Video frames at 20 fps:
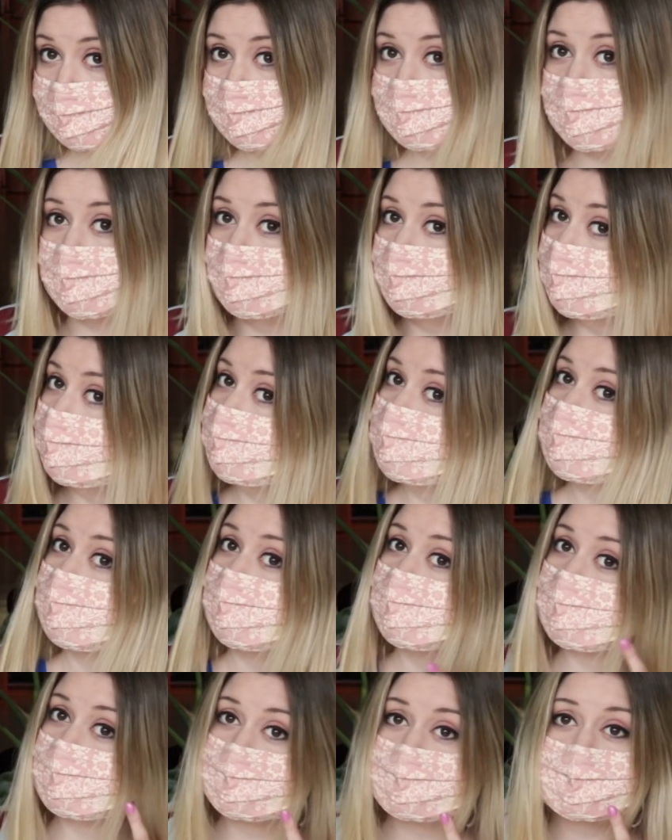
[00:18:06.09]
But
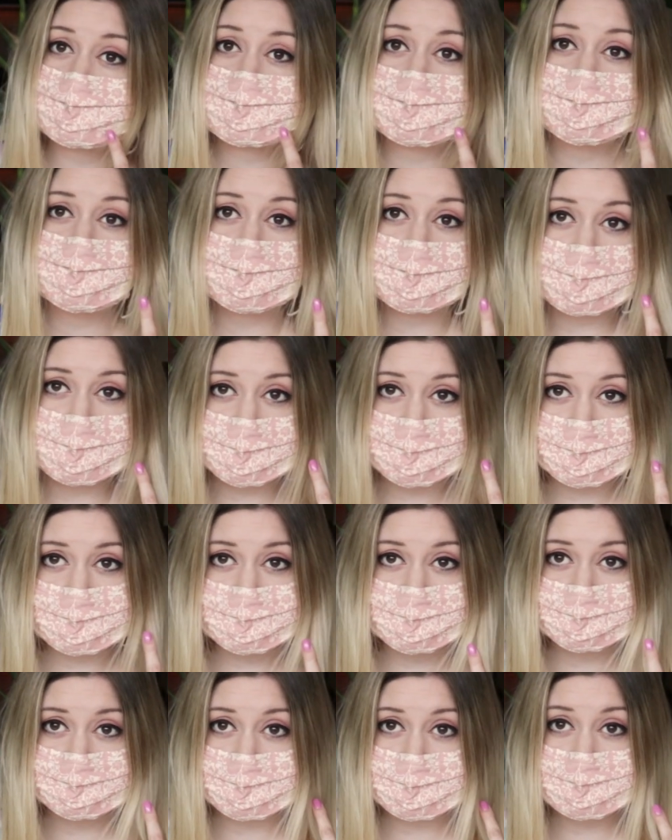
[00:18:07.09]
winter, this is going to be keeping
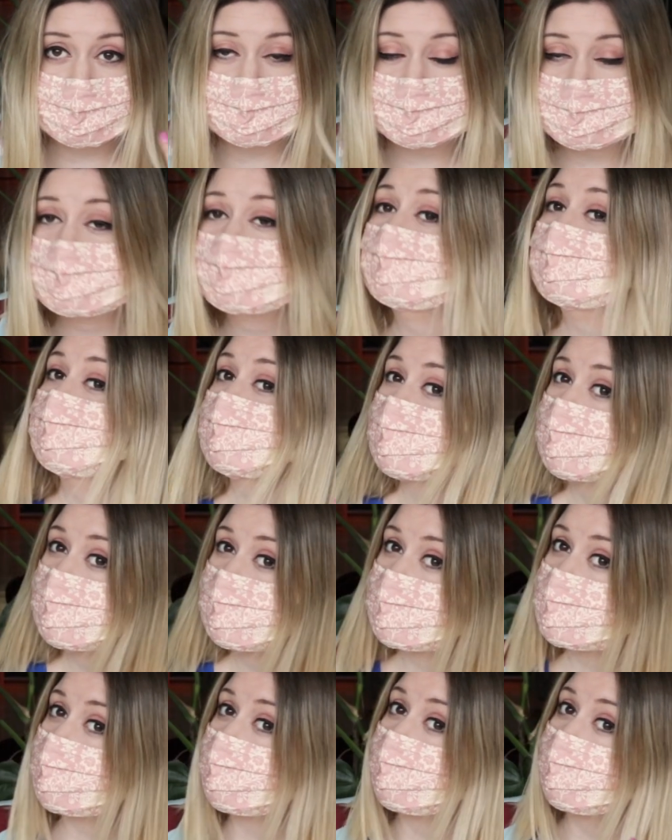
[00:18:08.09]
your face
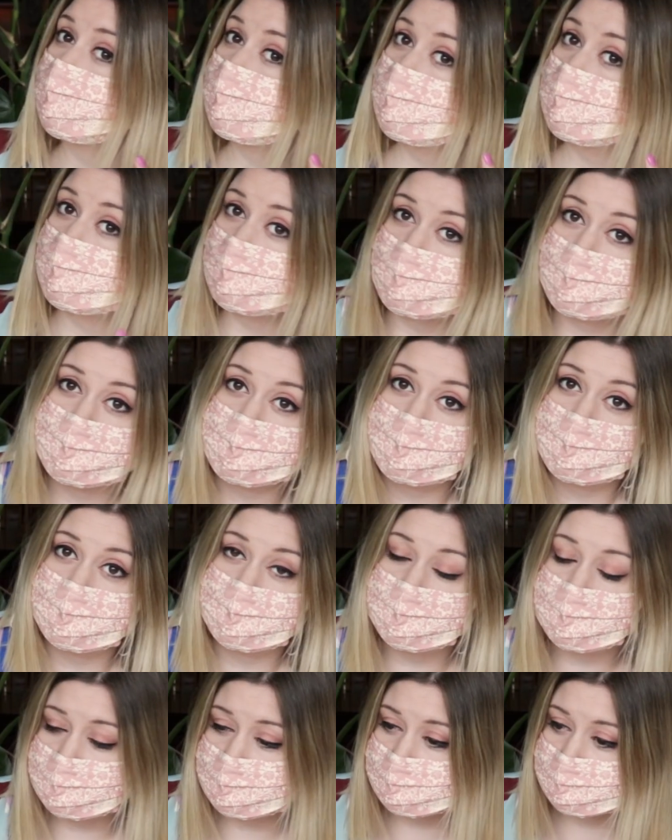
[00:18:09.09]
so warm.